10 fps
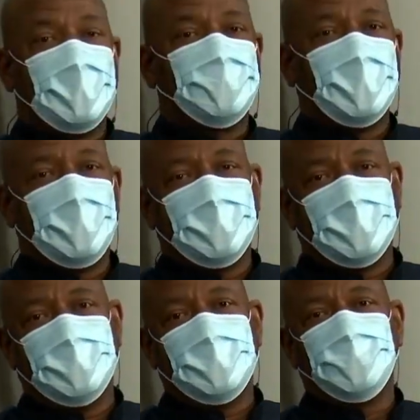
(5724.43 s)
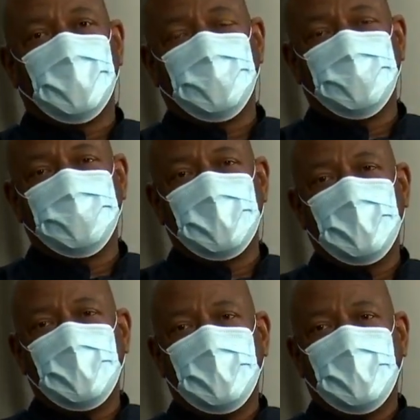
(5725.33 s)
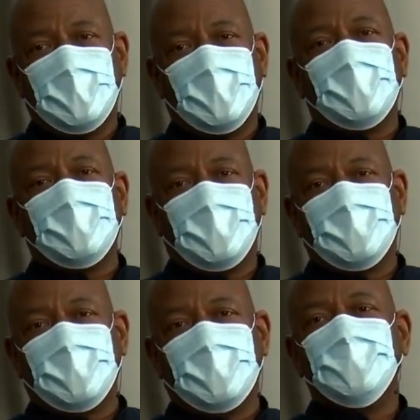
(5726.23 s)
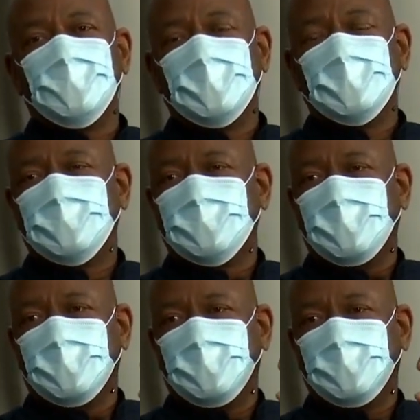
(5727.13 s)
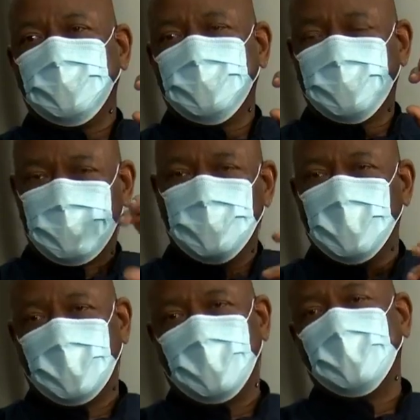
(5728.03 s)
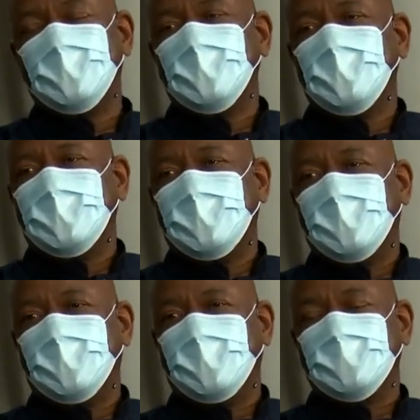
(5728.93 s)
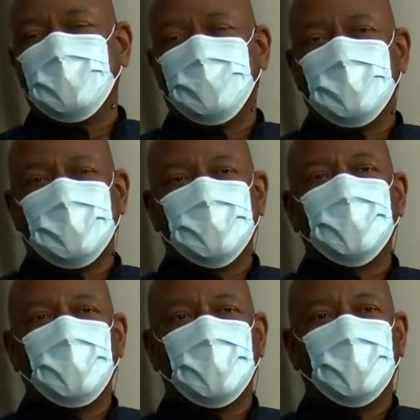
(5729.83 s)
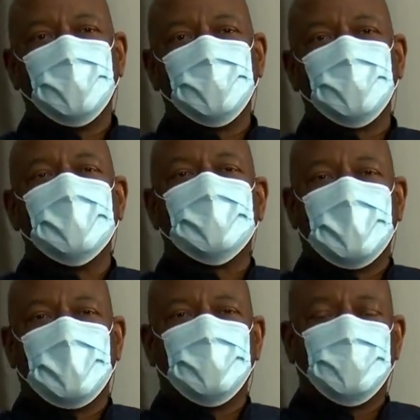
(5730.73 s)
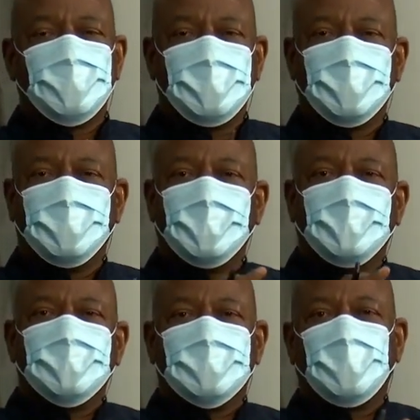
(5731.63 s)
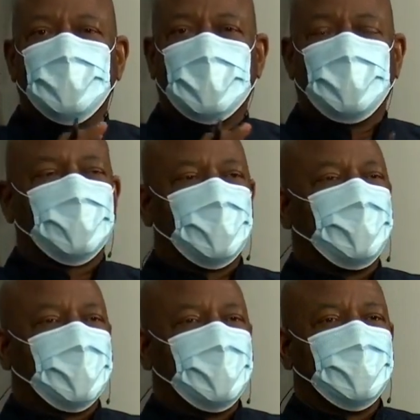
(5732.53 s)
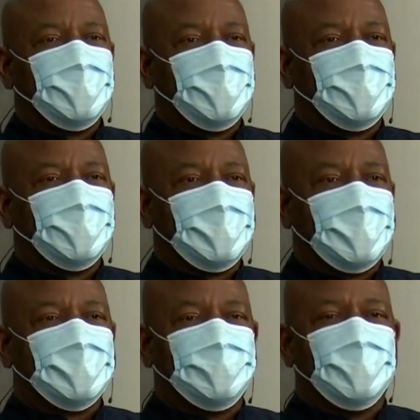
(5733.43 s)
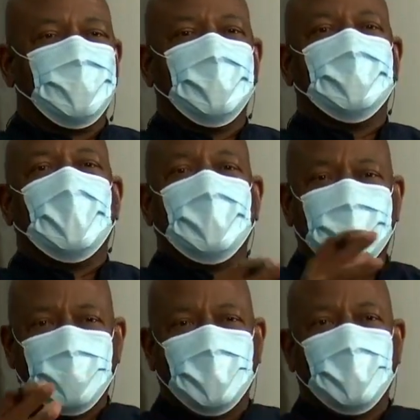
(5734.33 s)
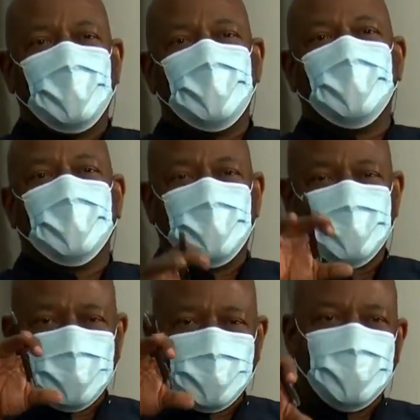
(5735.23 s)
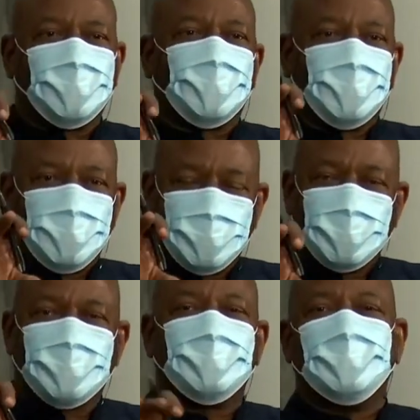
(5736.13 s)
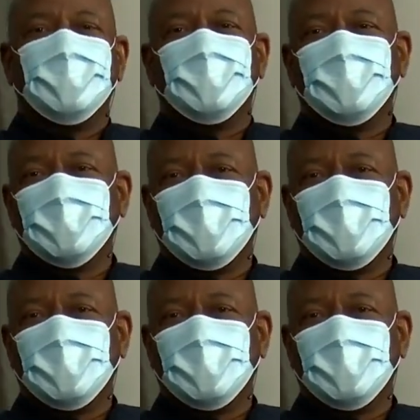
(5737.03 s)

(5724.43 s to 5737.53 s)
actually in a network of other countries, similar activities going on. So it's nice to see South-South cooperation is not just between us here, but also those groups sitting in